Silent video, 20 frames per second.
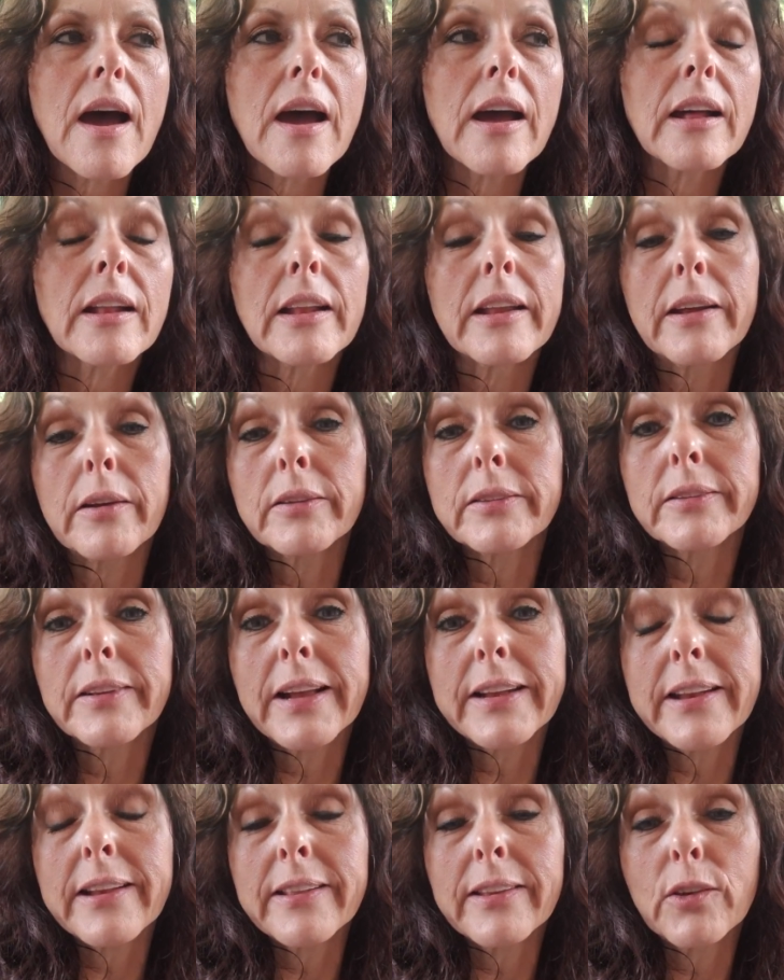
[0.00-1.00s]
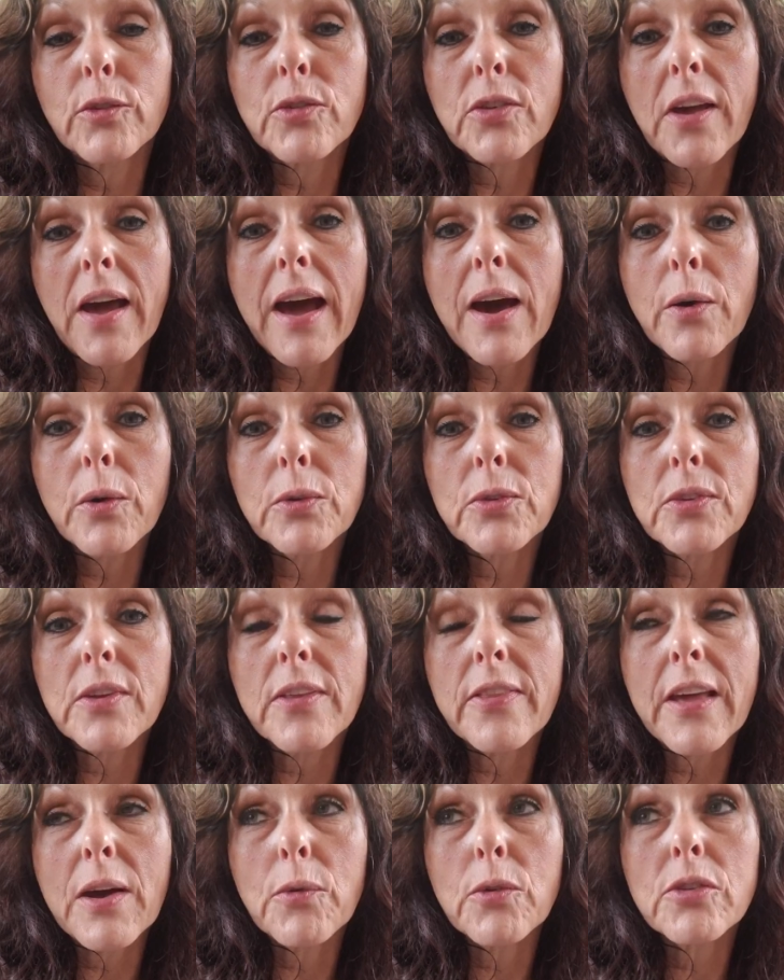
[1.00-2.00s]
I didn't lose the house,
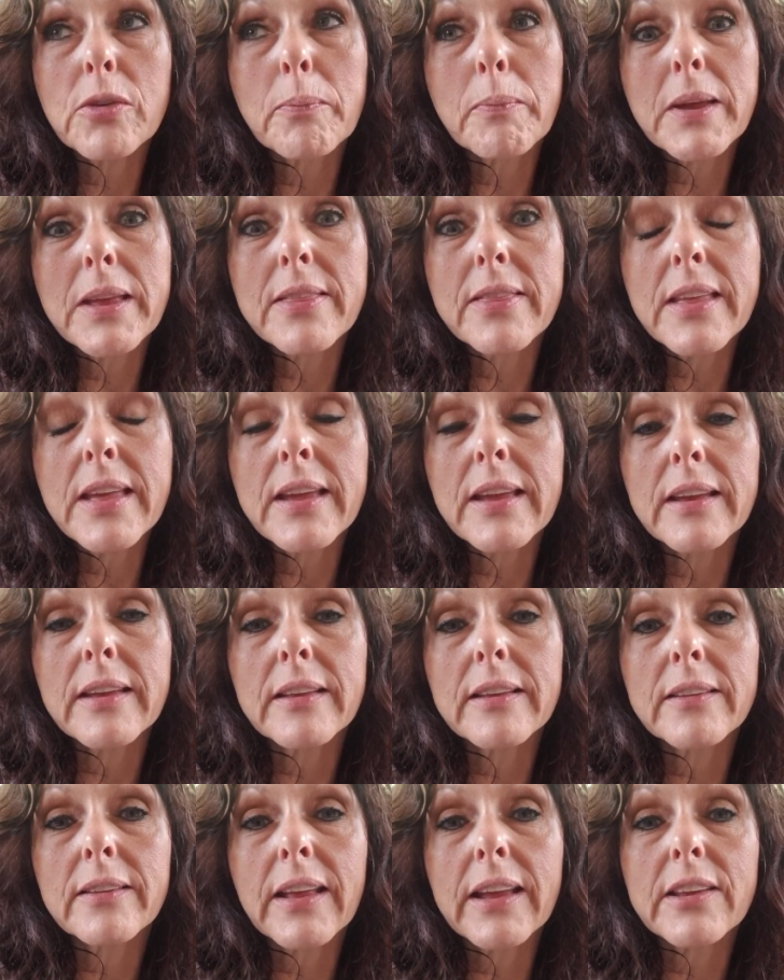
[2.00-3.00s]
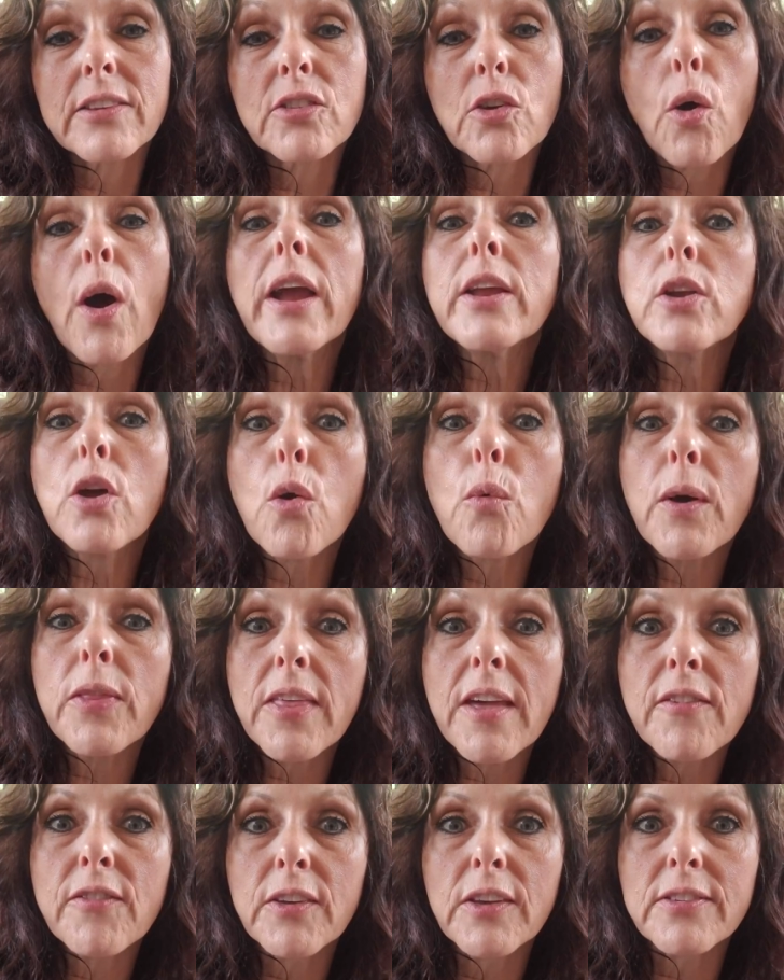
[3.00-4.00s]
and that was a big thing. So I know what
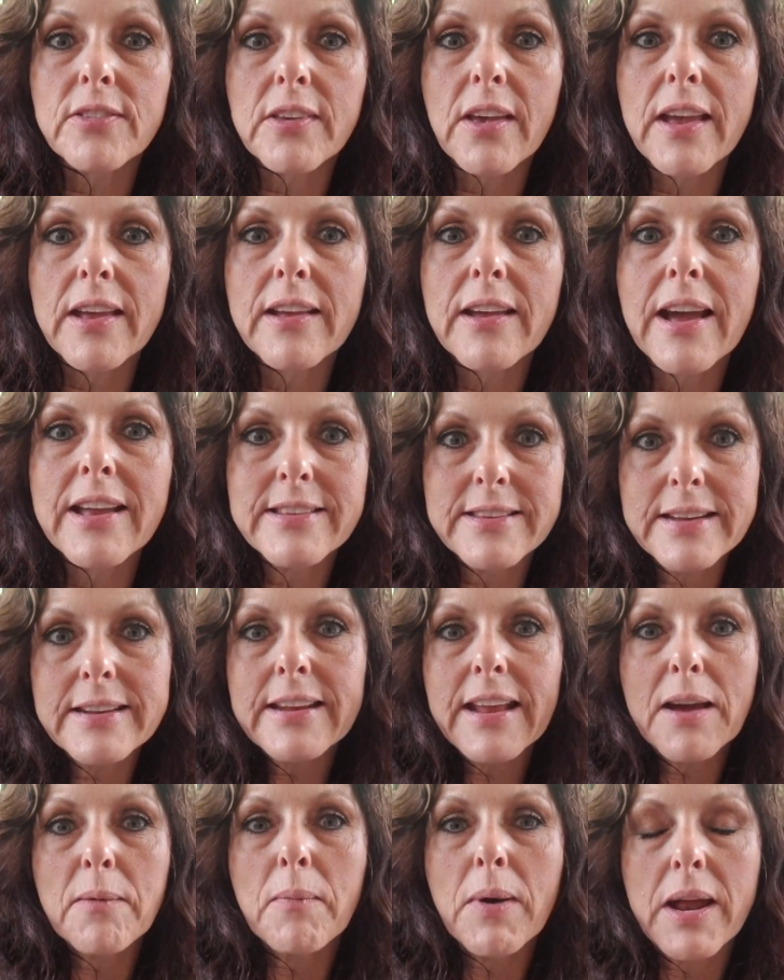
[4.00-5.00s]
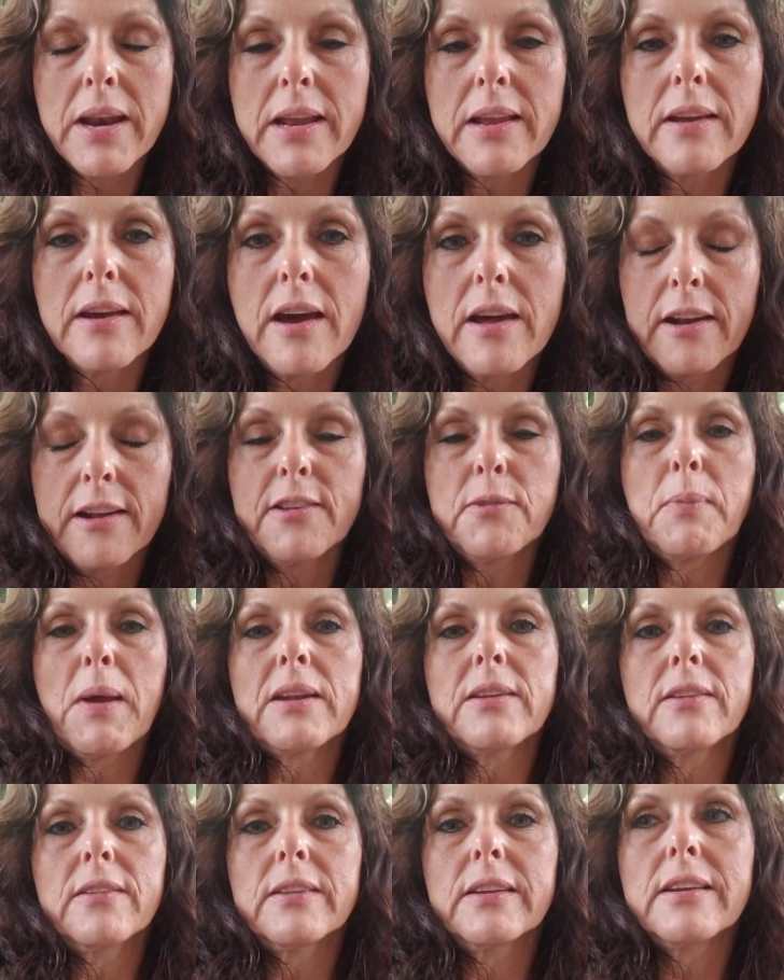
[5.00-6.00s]
that feels like. I did get money
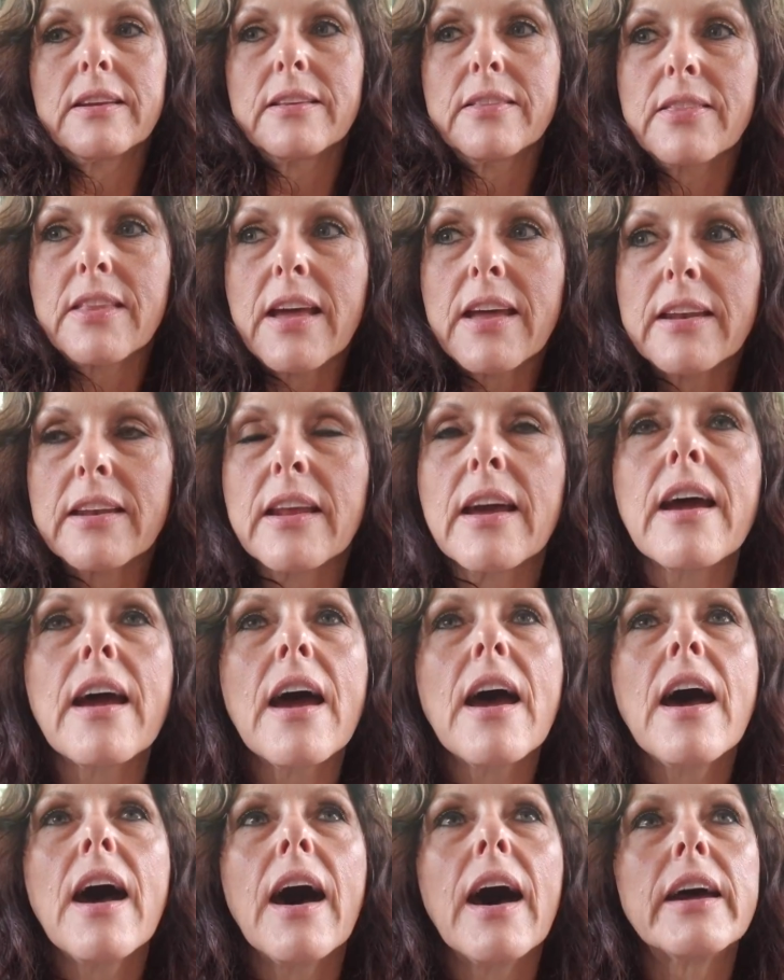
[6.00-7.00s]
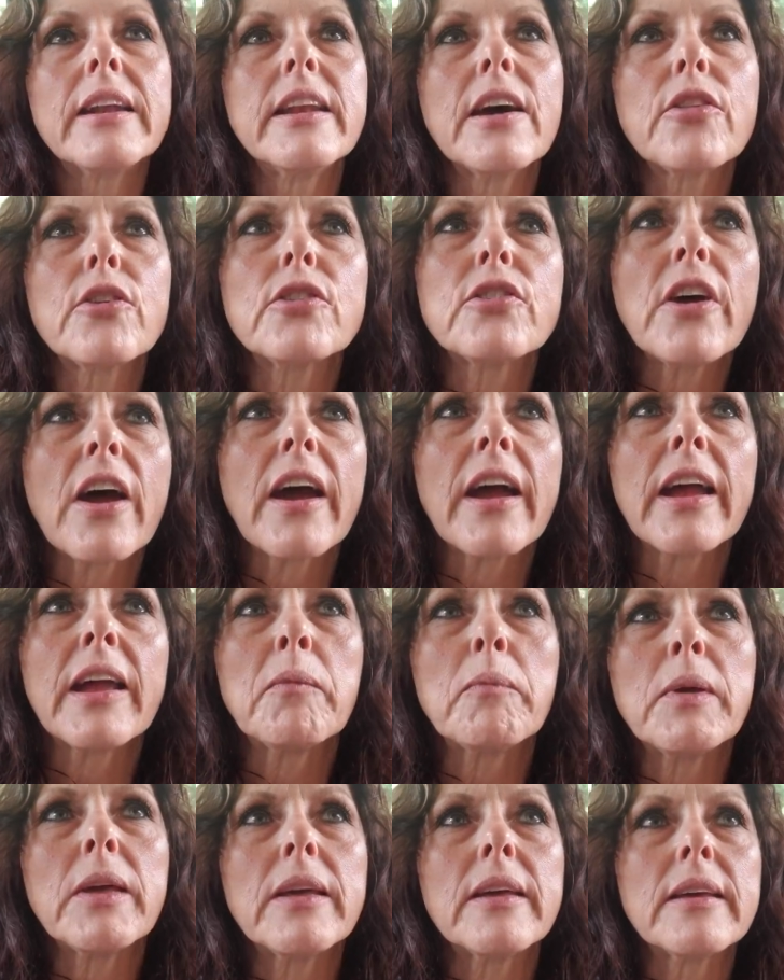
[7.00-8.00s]
unexpectedly then. Another
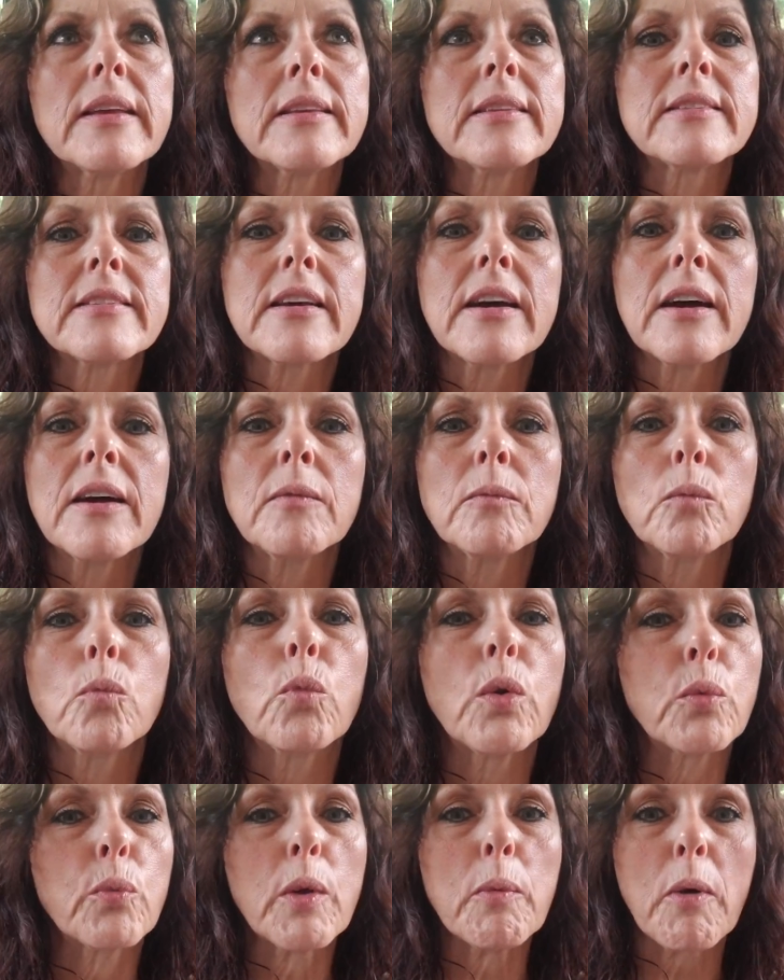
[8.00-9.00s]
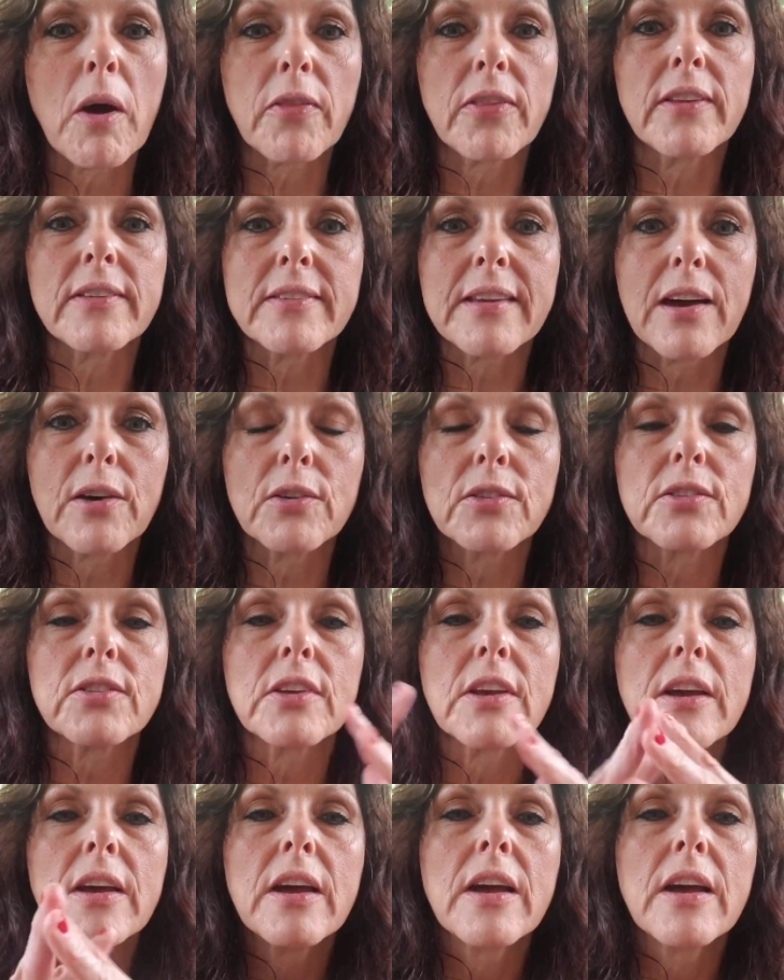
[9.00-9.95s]
time is when we bought this house.